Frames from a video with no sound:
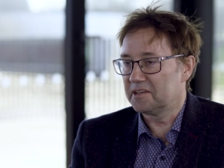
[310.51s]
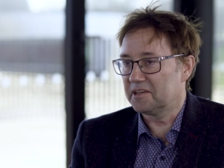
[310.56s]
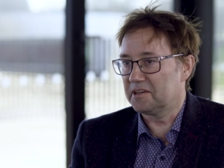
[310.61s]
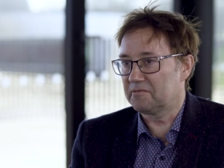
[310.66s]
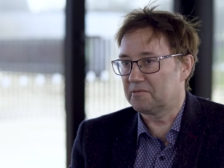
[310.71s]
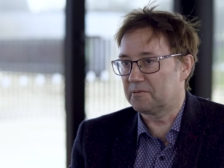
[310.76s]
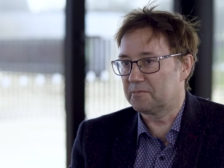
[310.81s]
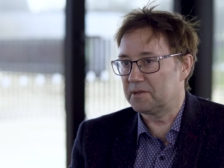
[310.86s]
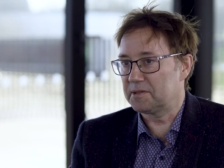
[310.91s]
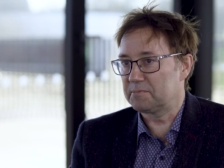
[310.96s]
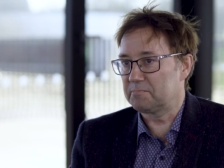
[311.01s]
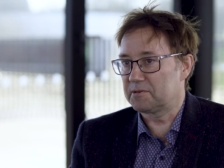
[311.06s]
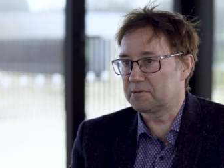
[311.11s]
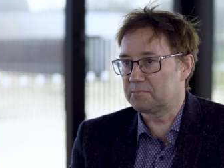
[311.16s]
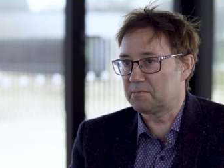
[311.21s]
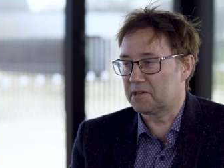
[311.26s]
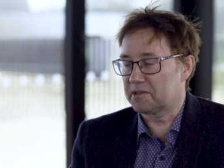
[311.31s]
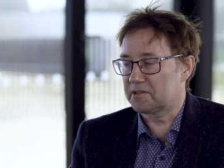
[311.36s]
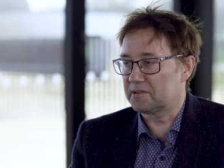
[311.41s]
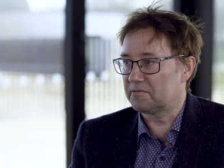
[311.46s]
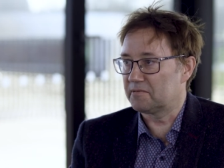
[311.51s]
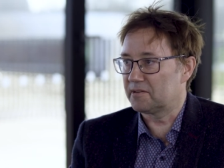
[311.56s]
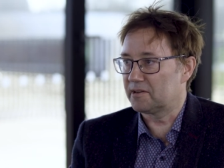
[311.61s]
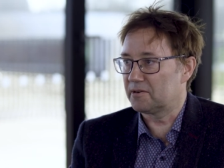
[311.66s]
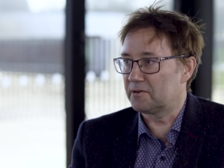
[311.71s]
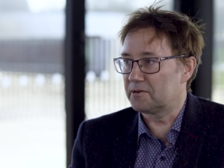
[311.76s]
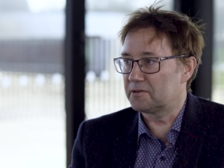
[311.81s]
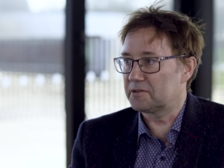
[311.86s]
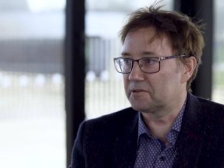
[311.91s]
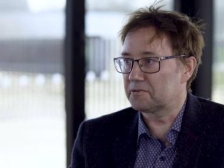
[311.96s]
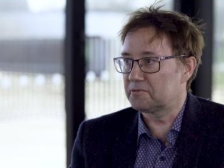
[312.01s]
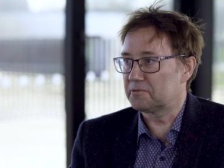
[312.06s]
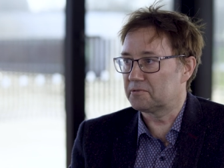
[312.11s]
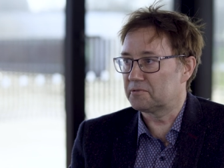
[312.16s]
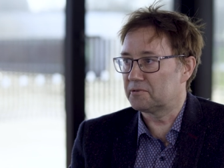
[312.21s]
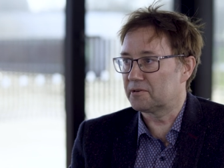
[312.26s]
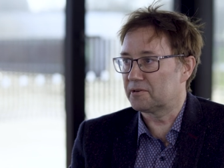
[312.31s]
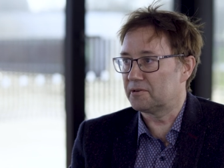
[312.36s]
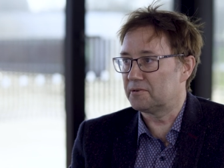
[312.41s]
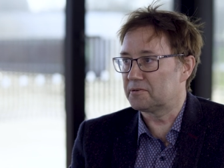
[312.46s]
And from this perspective, the logical
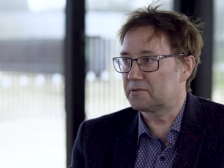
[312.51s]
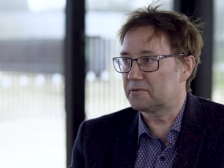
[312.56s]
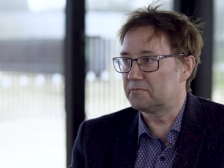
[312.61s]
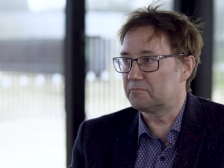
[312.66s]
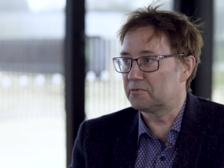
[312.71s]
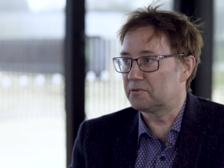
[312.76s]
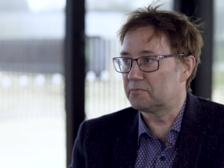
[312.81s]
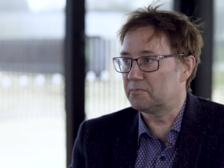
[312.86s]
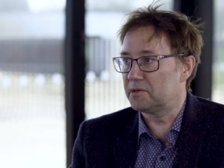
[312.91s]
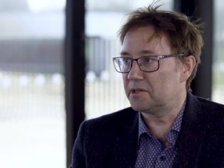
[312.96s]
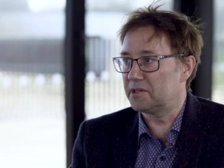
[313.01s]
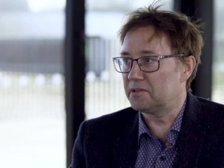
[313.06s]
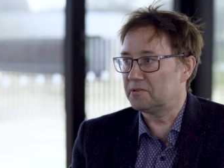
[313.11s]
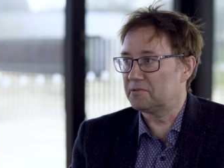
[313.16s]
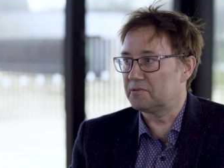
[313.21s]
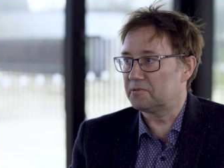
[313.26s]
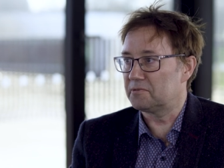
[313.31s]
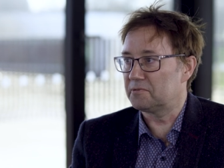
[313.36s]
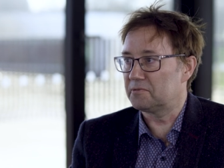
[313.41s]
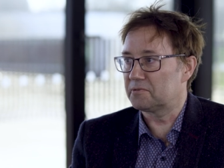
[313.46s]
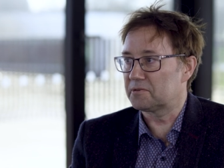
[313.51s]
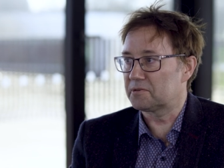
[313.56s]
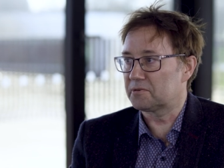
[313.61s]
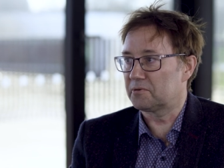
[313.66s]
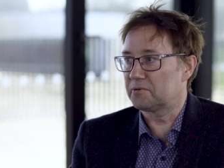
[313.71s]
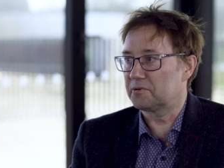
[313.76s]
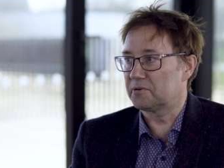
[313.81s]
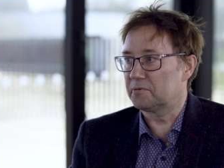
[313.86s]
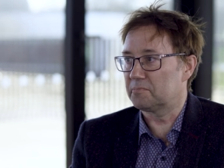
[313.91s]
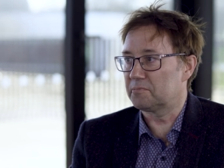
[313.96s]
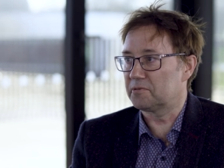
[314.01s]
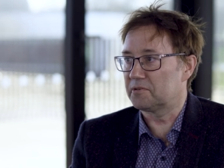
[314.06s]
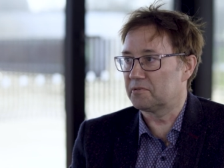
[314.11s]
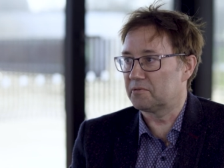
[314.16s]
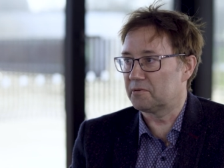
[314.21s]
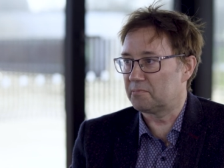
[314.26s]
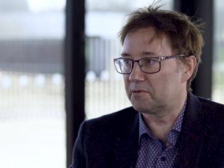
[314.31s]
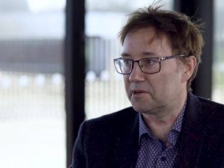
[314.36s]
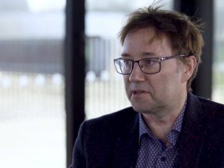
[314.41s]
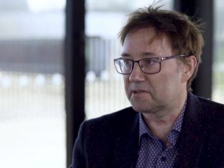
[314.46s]
conclusion would be to shore up the
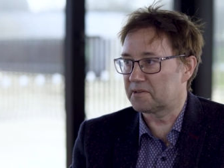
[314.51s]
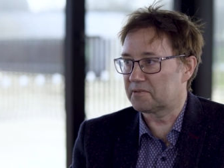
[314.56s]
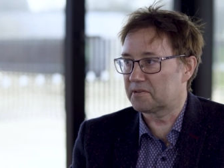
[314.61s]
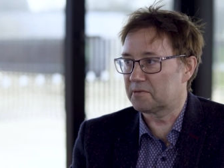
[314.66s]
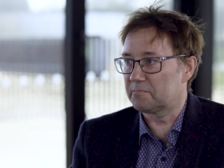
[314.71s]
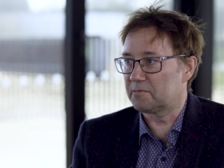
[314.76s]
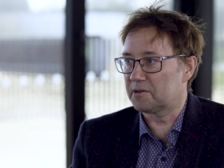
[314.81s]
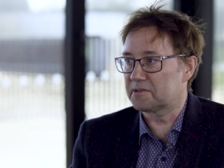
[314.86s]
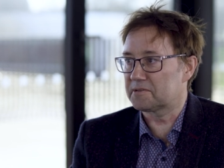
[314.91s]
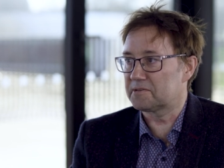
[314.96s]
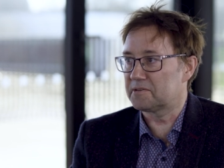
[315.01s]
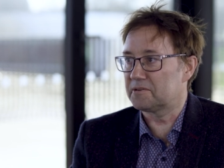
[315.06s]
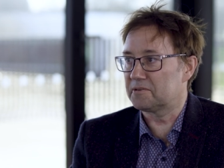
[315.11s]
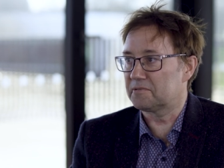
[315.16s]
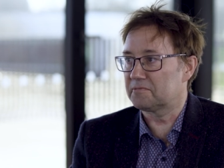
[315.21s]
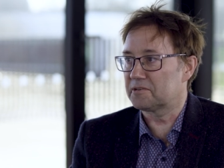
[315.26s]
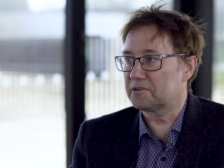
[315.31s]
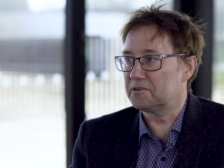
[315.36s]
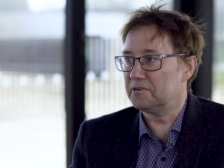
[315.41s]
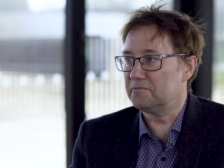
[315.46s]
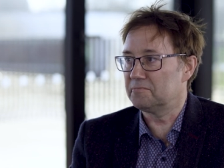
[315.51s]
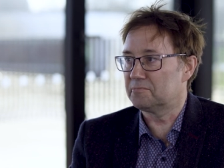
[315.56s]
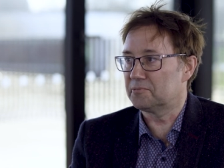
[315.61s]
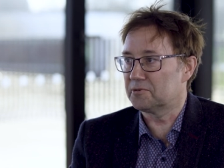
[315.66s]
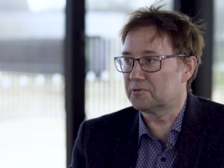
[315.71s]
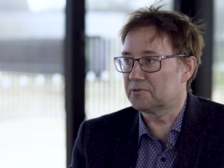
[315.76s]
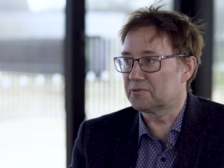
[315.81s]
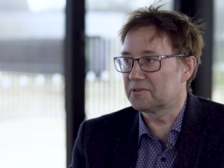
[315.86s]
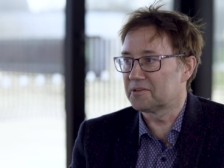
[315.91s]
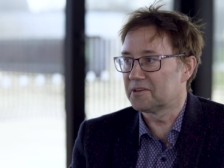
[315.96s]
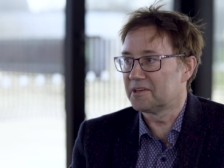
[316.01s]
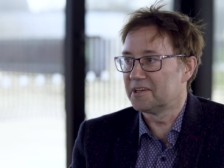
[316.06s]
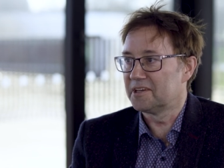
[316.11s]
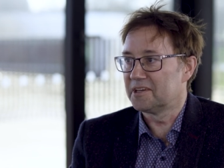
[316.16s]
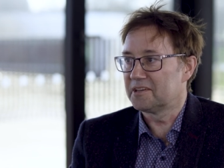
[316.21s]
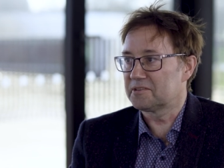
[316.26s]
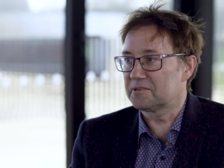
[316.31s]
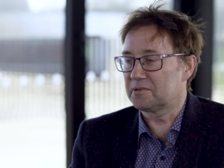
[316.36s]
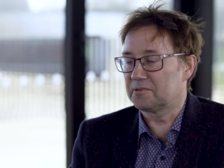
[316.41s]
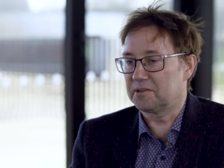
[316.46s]
repressive capacity of the government
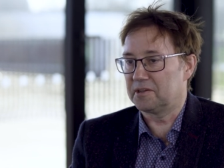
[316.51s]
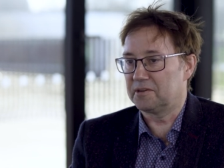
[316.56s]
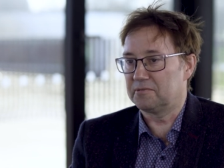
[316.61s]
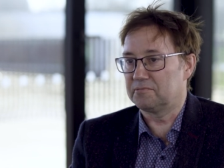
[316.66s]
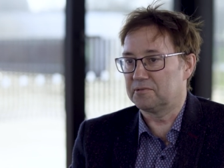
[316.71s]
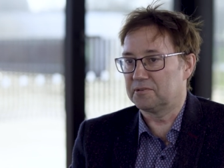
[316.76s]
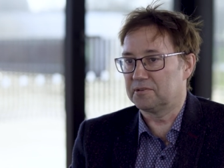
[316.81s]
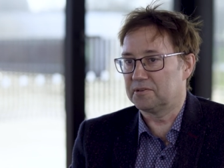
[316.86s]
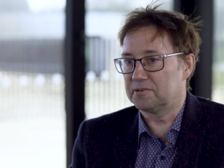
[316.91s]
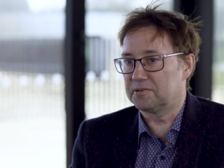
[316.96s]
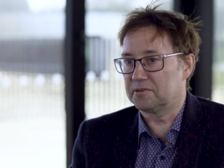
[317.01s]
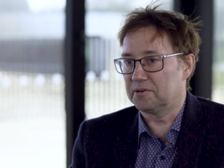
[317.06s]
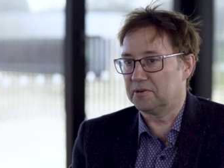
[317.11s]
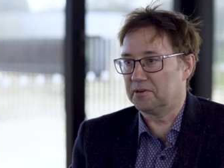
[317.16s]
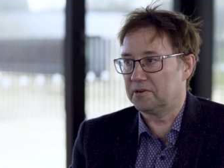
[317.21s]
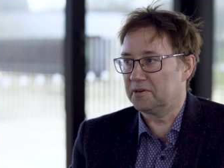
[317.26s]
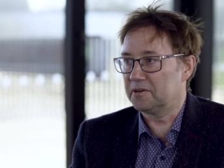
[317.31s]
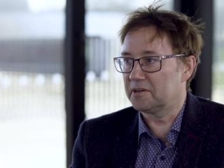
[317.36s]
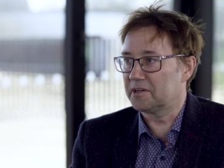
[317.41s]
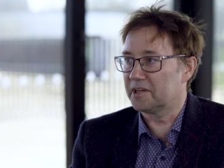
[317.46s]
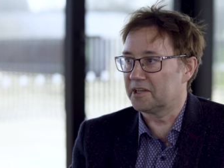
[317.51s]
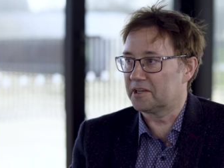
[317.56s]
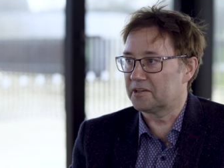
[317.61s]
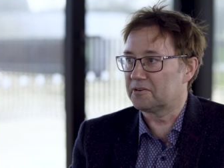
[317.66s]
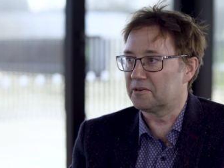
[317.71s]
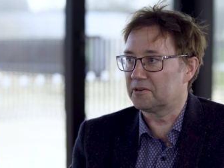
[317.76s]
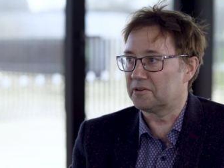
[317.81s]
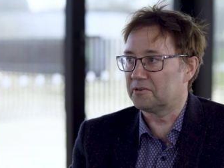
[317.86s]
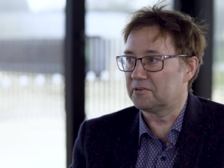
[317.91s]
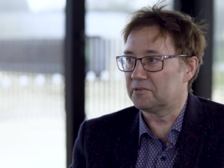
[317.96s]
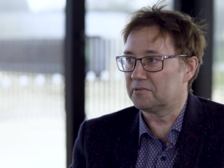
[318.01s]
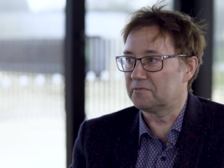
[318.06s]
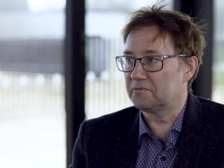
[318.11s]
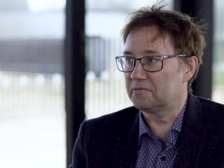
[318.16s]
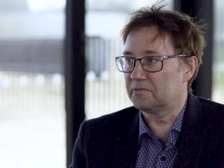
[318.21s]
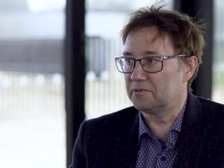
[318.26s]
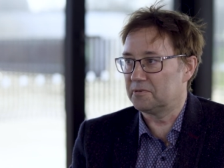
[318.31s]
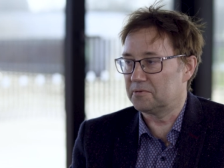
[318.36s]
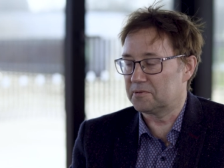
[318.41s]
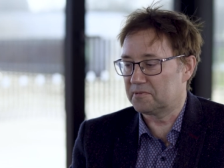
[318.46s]
so that it would deter any kind
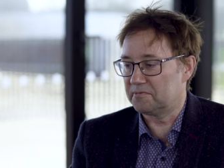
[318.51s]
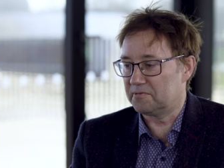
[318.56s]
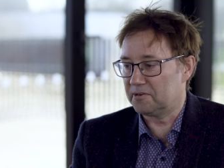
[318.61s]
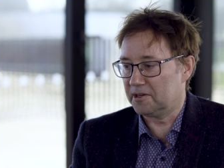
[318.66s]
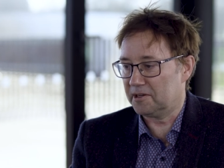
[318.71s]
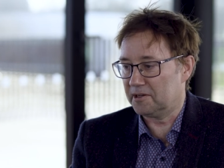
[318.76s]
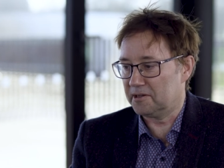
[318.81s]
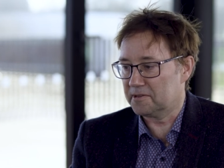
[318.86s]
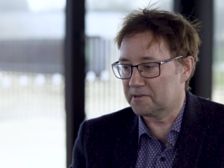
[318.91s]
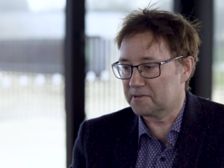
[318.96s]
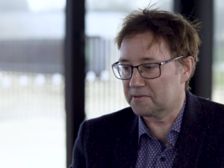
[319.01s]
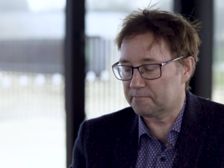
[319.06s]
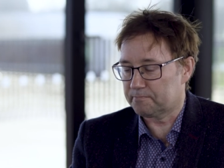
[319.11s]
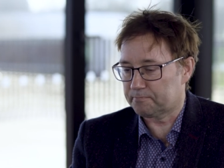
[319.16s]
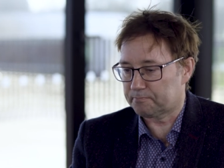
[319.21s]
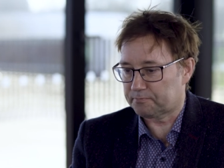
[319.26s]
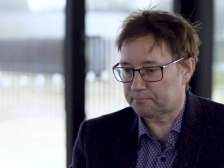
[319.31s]
of use of violence.